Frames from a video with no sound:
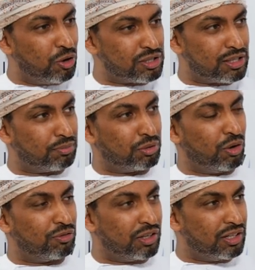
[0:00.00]
concept
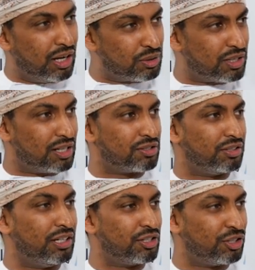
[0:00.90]
of greenhouse gas
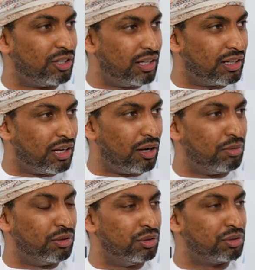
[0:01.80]
reduction and
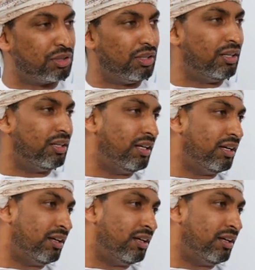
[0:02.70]
carbon neutral